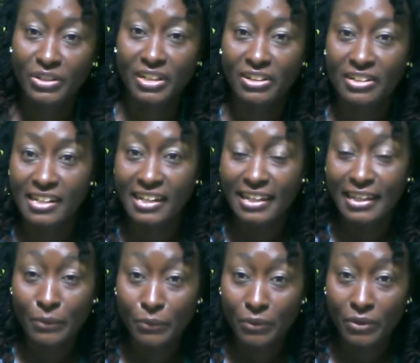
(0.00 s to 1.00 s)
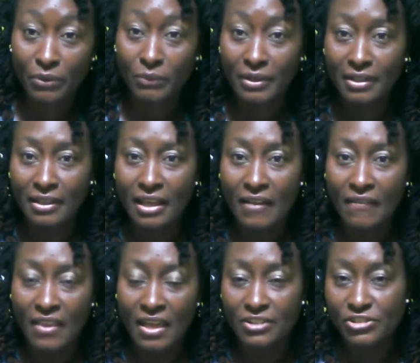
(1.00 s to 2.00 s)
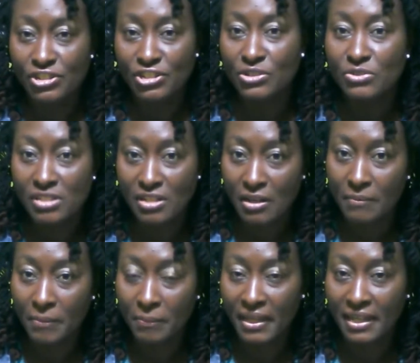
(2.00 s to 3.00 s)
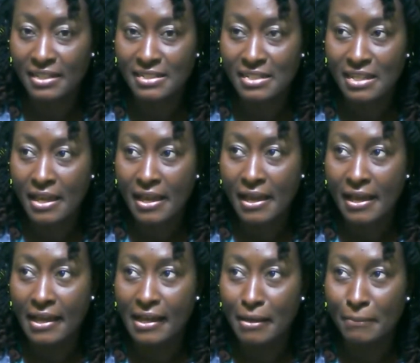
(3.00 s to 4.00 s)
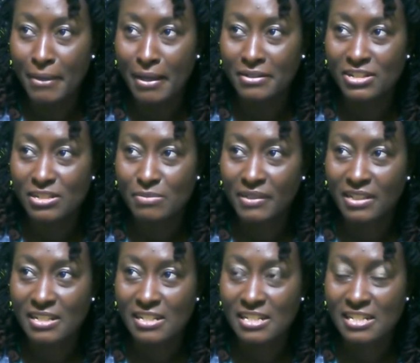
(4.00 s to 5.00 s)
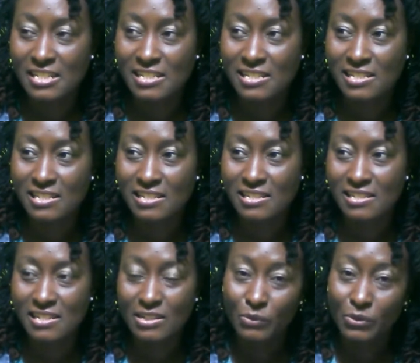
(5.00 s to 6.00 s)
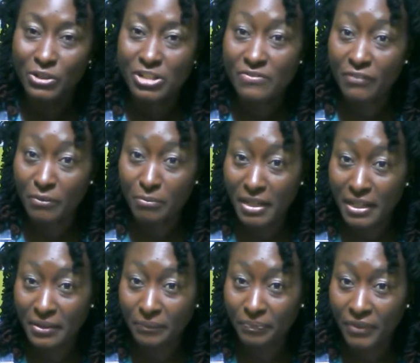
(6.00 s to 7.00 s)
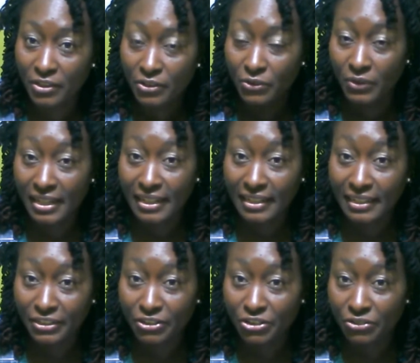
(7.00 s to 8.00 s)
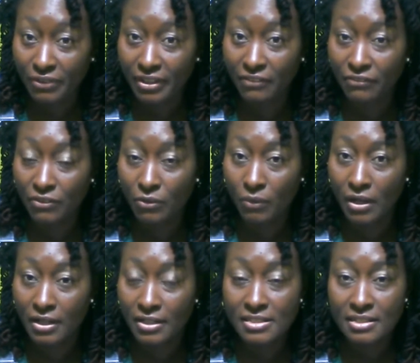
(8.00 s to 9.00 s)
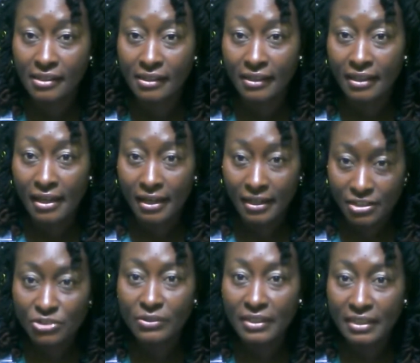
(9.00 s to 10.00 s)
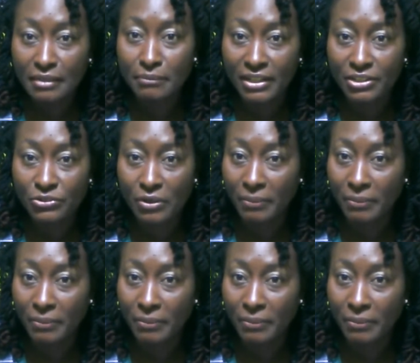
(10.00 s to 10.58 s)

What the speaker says: here that I can work with, and just using up the paint. And just because it works for me, you can clean your tray if you want. I do clean my tray,